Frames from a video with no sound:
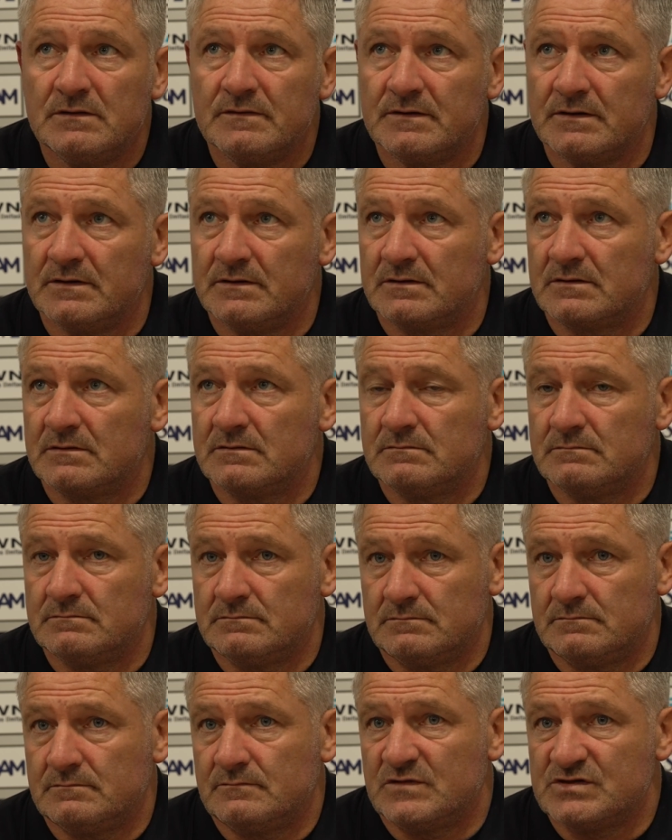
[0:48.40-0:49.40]
that
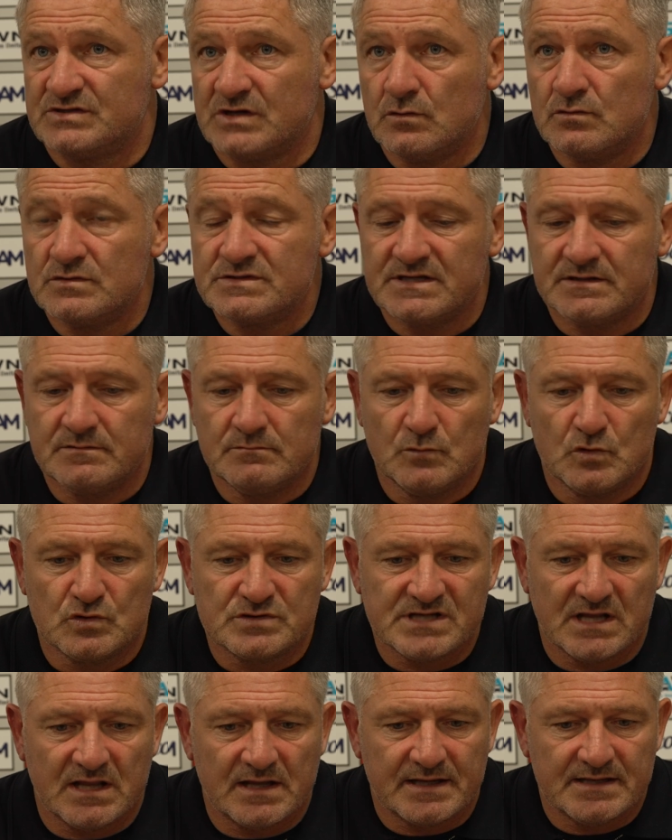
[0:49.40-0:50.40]
results in Mo
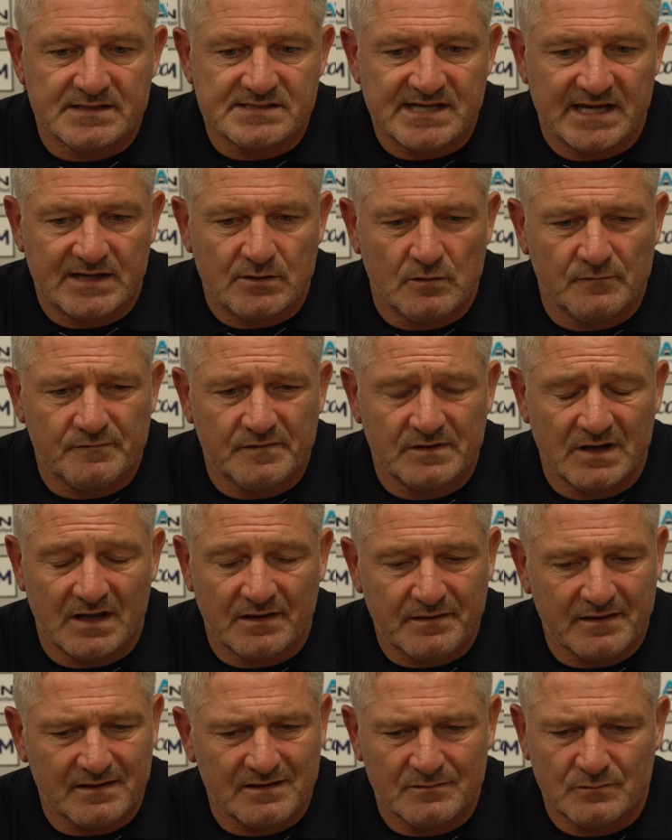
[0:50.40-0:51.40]
Sylla getting sent off. And I
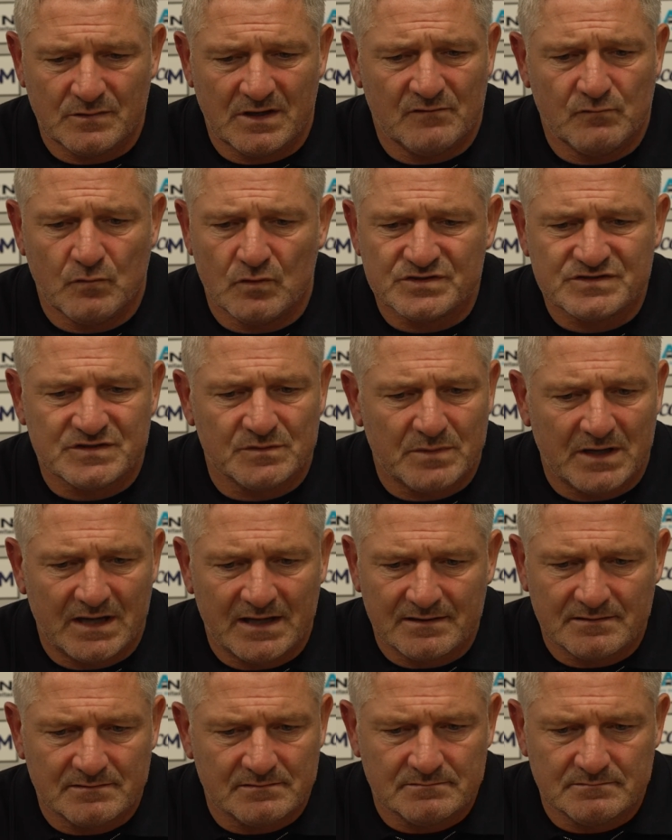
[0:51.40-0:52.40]
think I've watched it
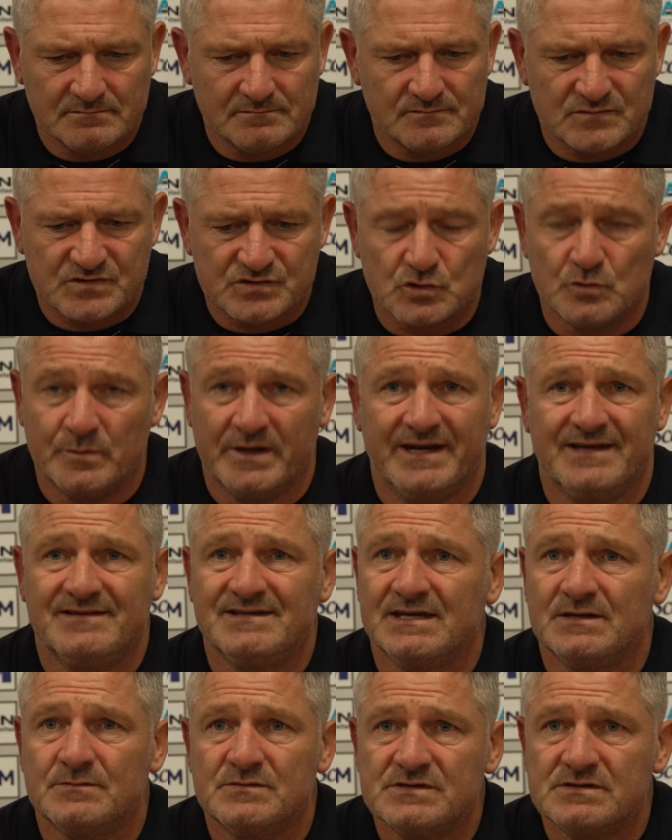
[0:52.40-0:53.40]
back so many
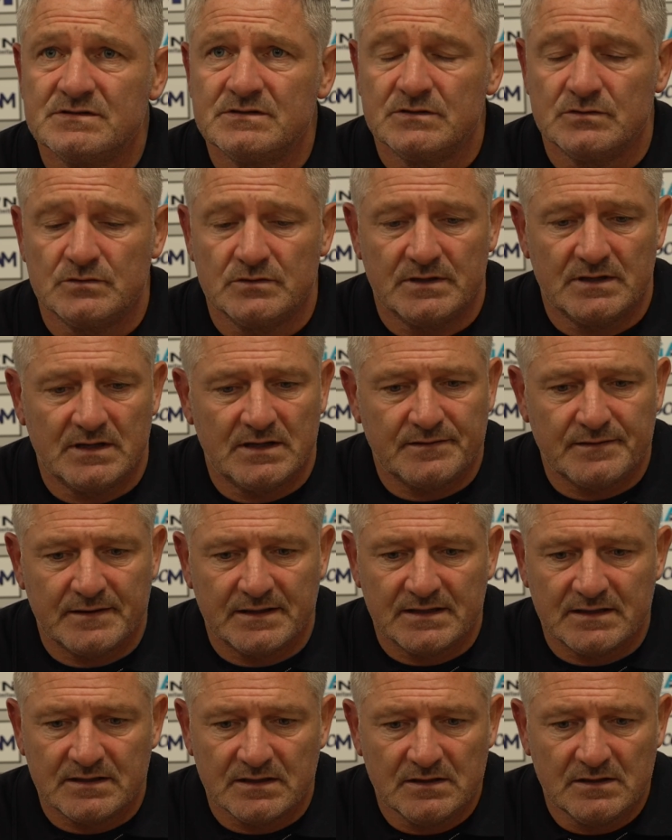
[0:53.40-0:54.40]
times, you know. I
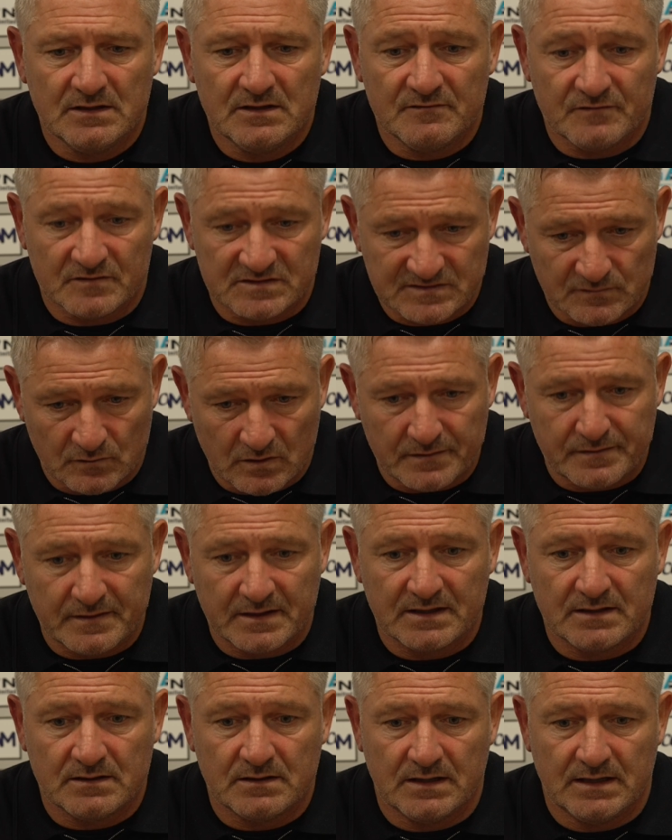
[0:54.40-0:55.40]
think, first of all, I
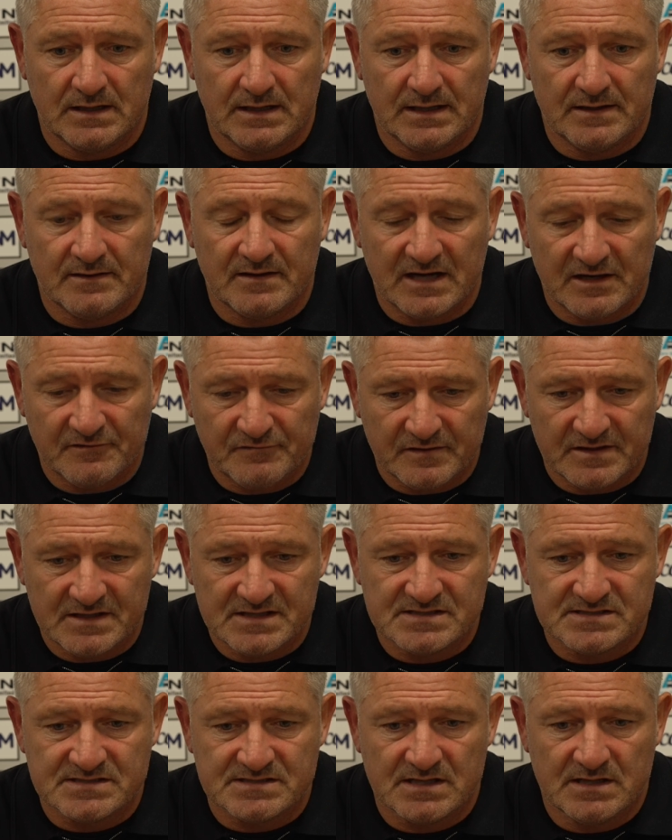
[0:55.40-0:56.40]
think the
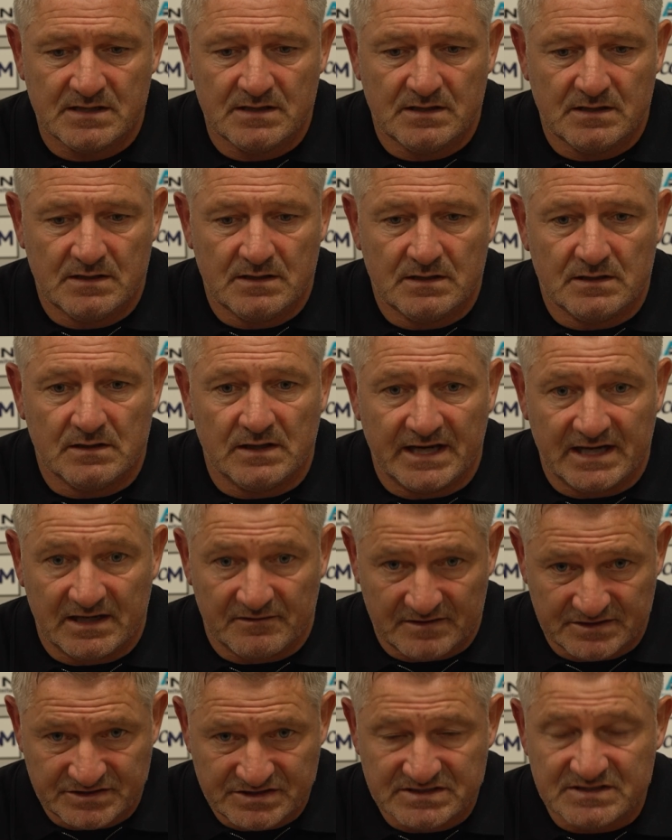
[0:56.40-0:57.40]
referee's line
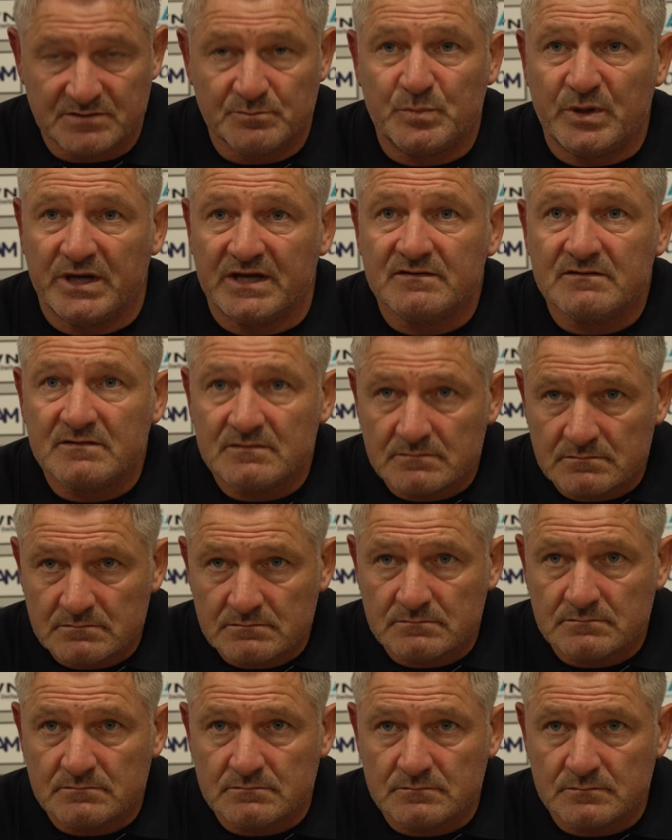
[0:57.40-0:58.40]
of vision is impaired
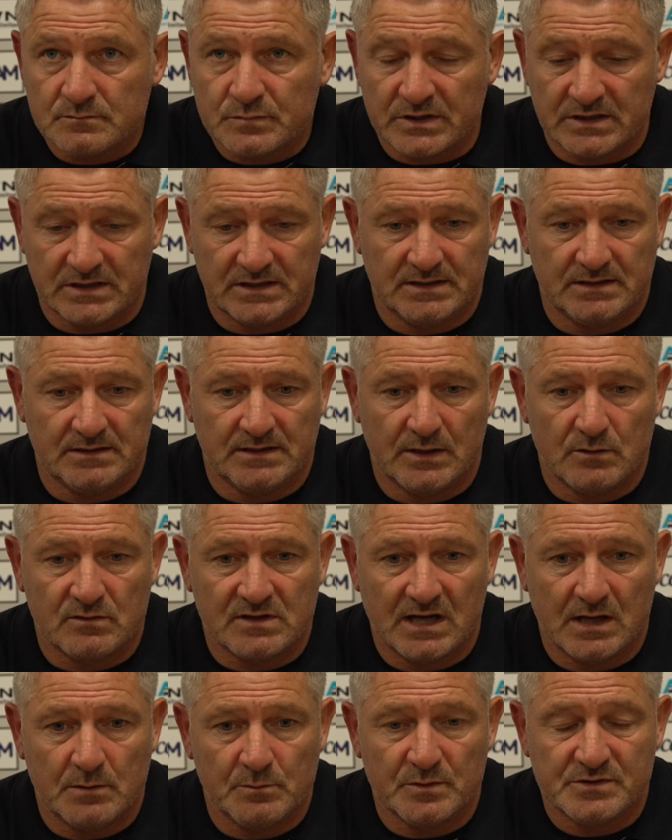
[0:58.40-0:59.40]
by Lyle
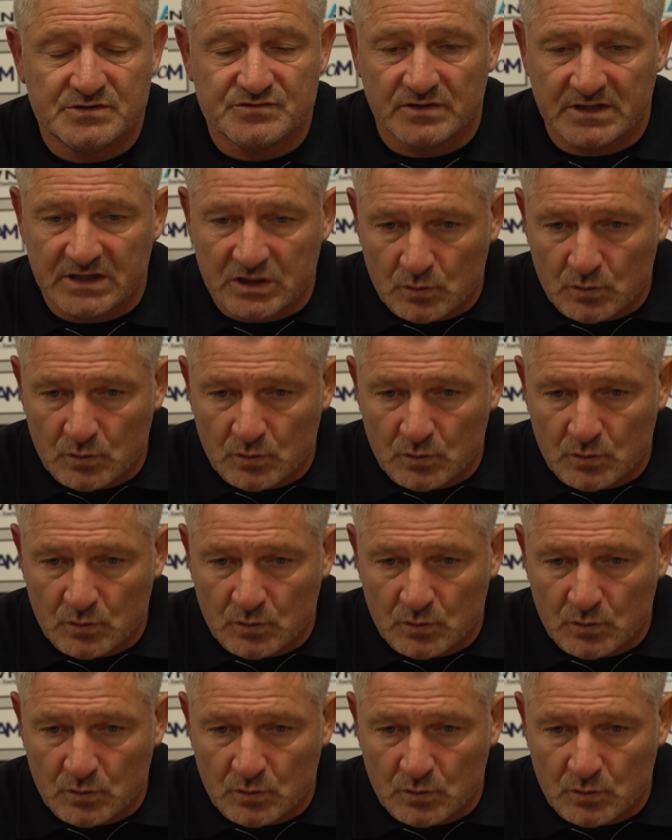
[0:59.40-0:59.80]
Cairn, but he's really